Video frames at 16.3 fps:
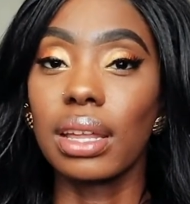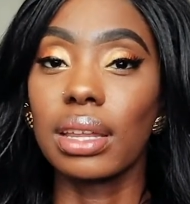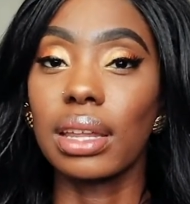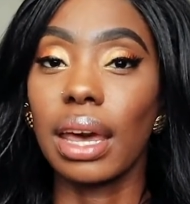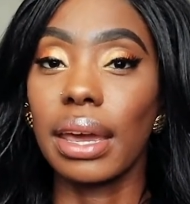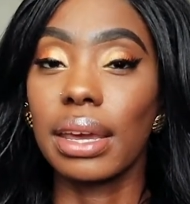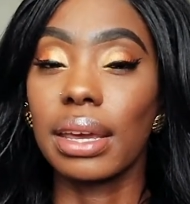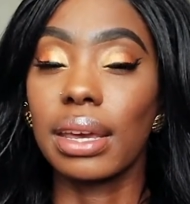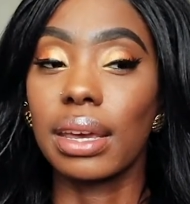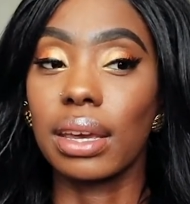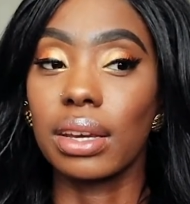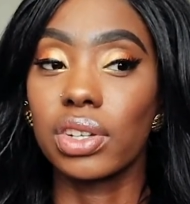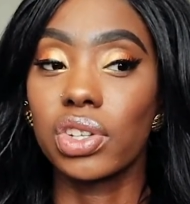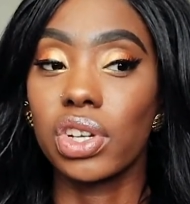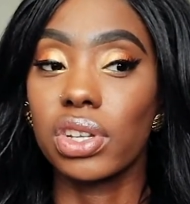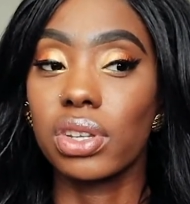
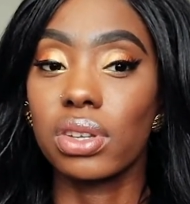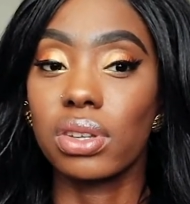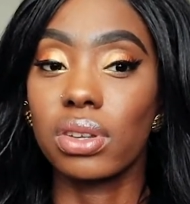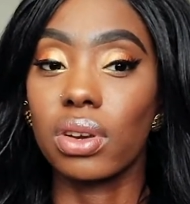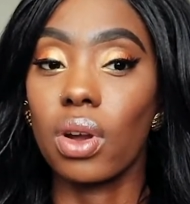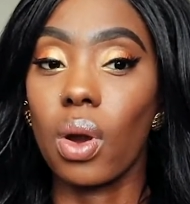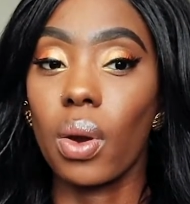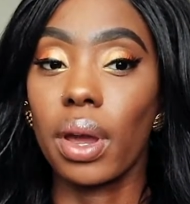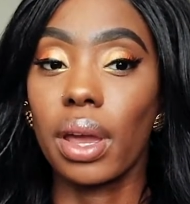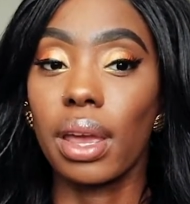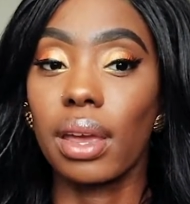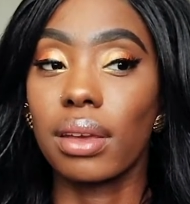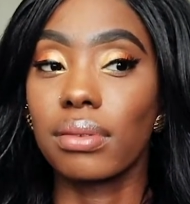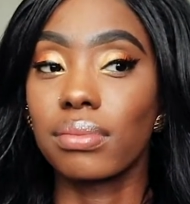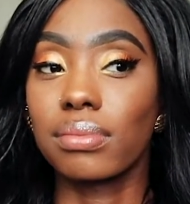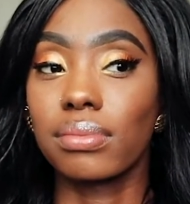like just
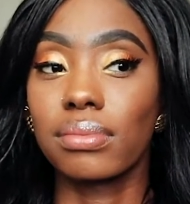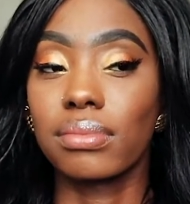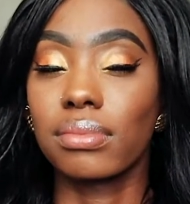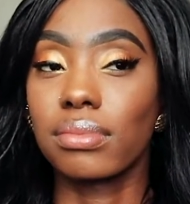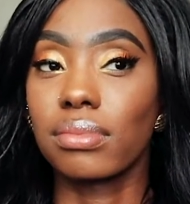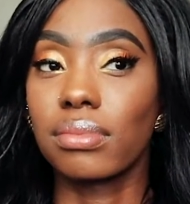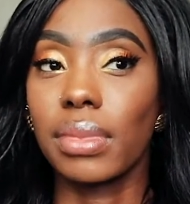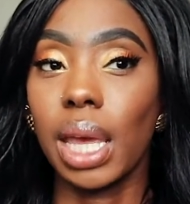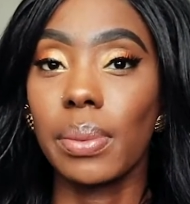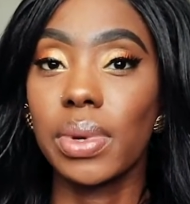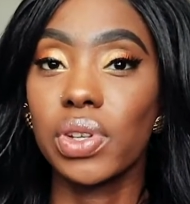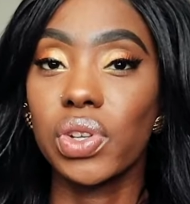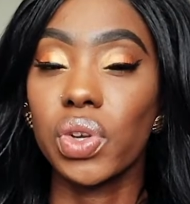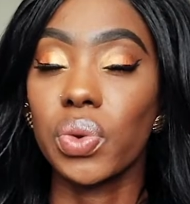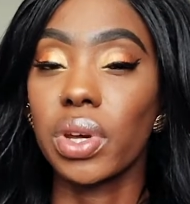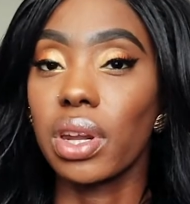going
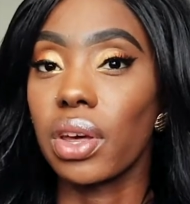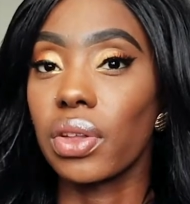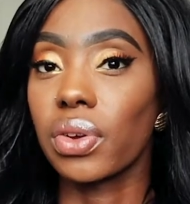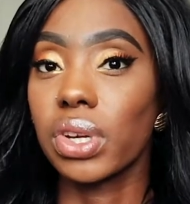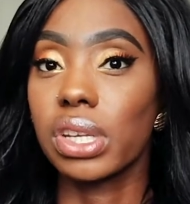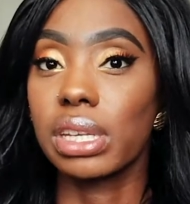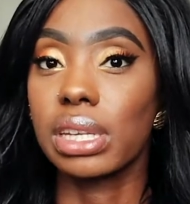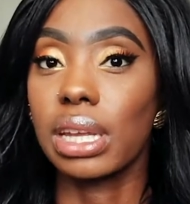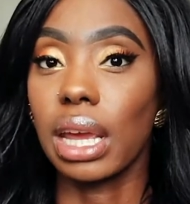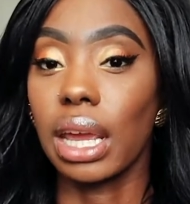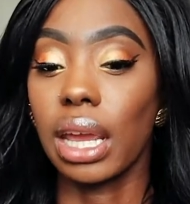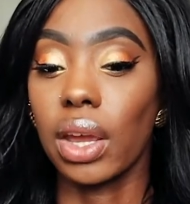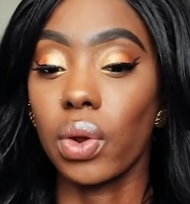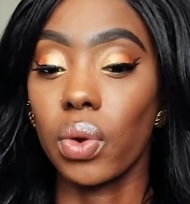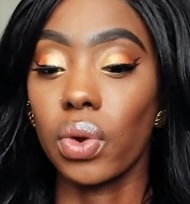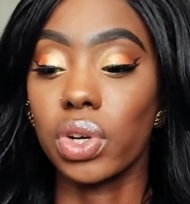maybe to another
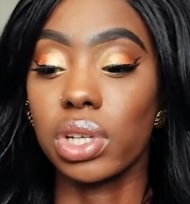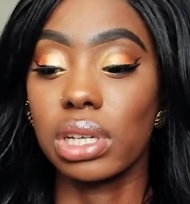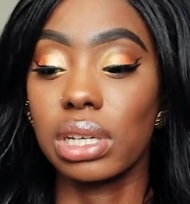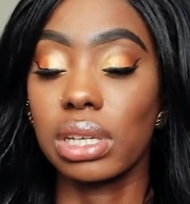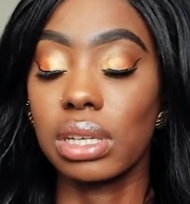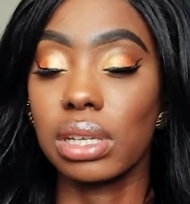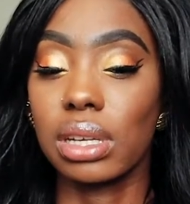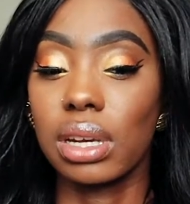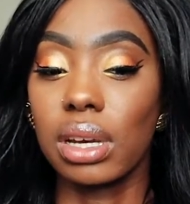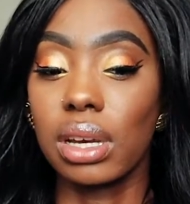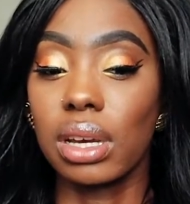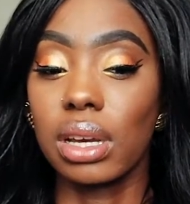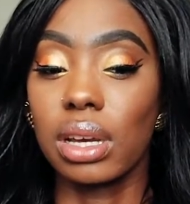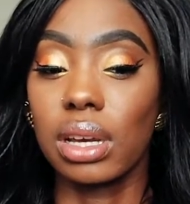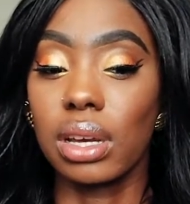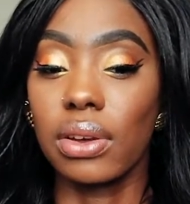state or just
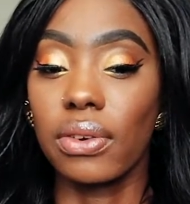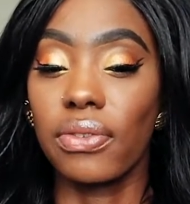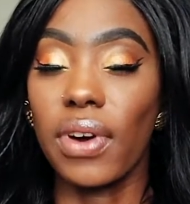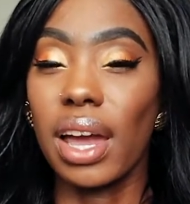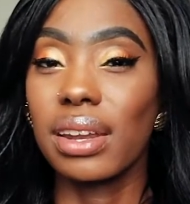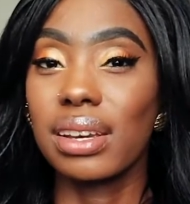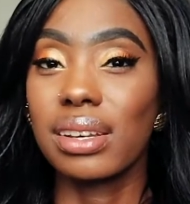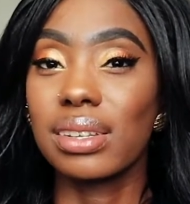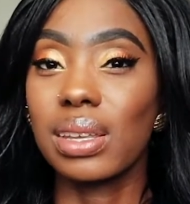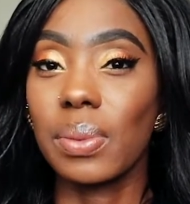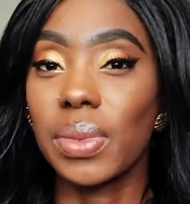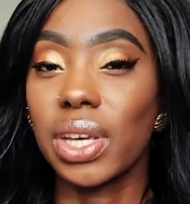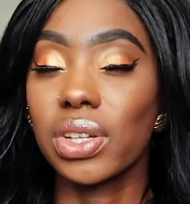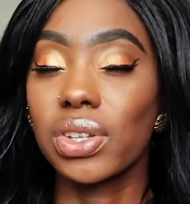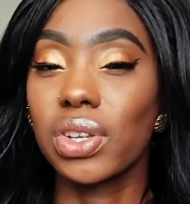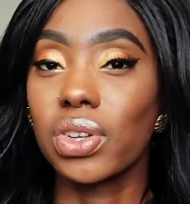finding
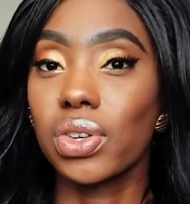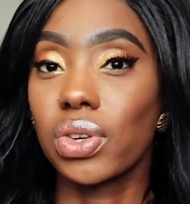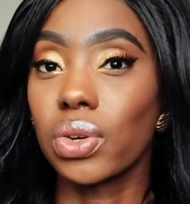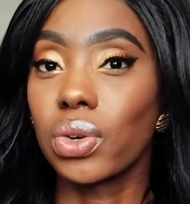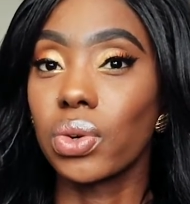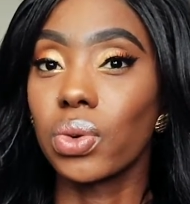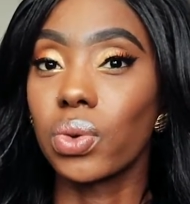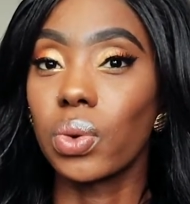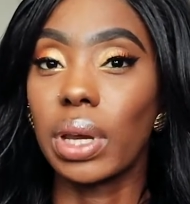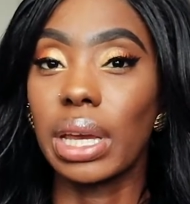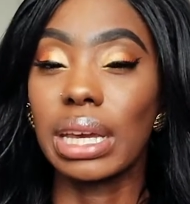something to do.